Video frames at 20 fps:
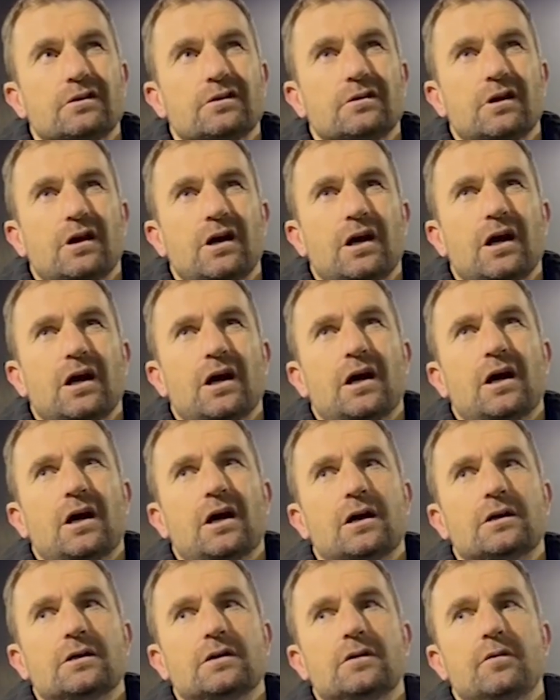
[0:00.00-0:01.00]
uh,
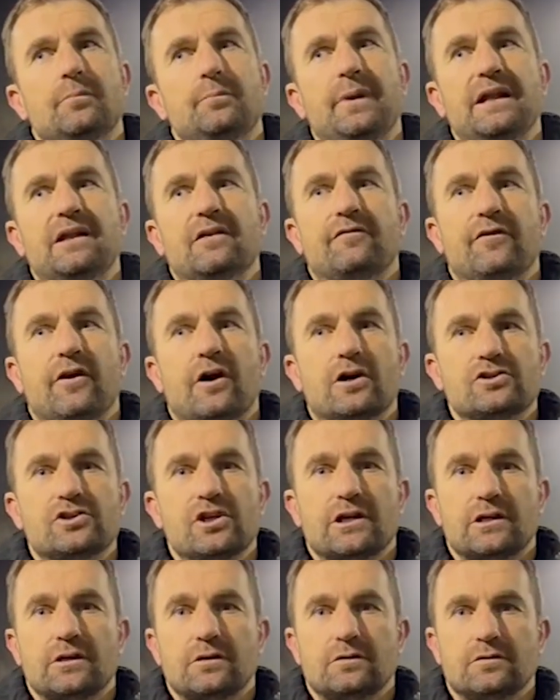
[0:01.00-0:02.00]
a bit
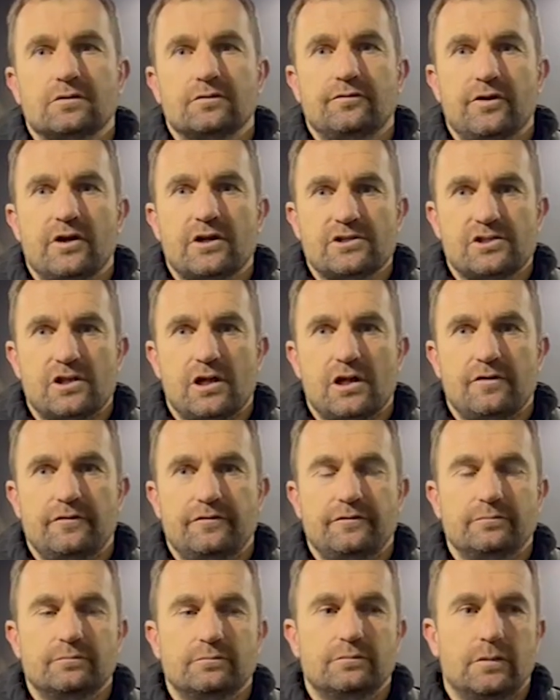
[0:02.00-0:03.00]
lethargic first
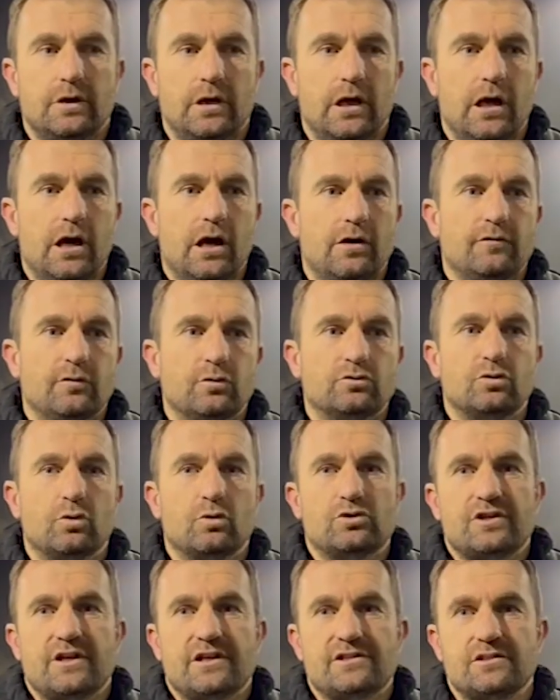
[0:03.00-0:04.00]
half. Uh, I thought
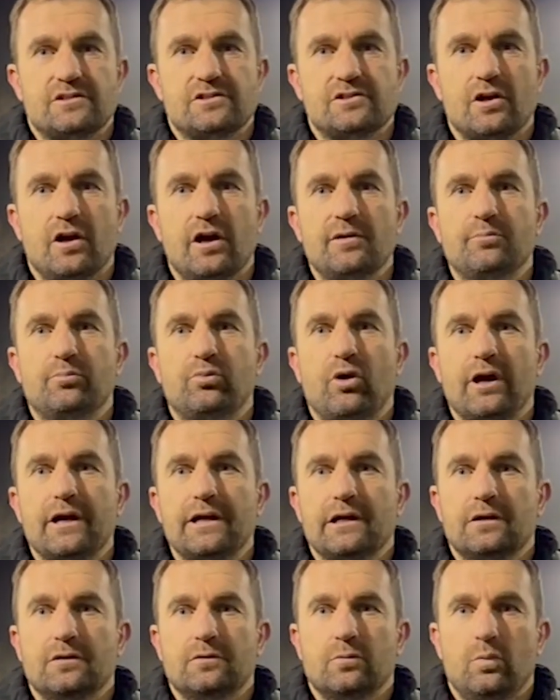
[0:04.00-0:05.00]
Dorchester started
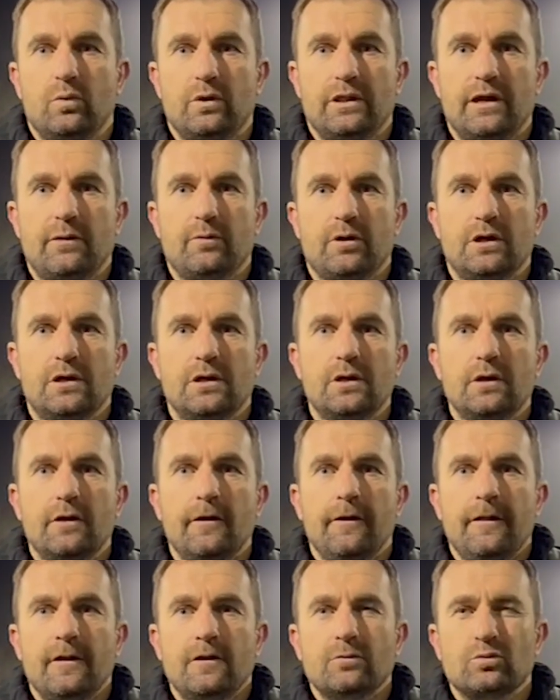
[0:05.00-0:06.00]
brighter. What they were
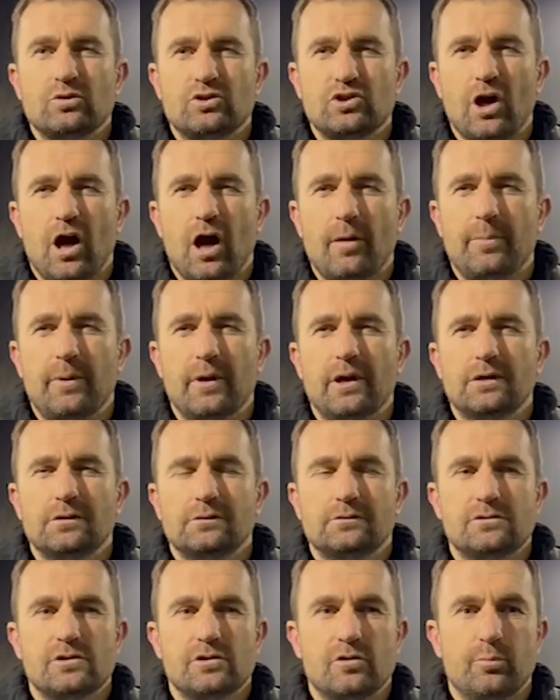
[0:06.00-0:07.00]
was sharper
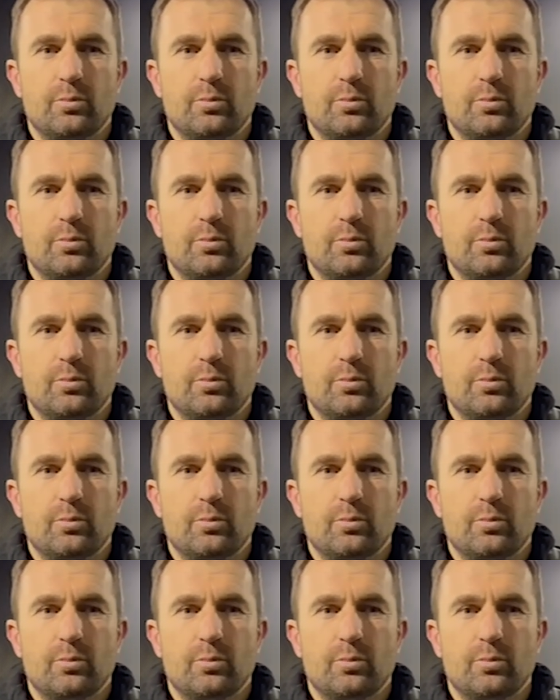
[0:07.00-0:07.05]
to the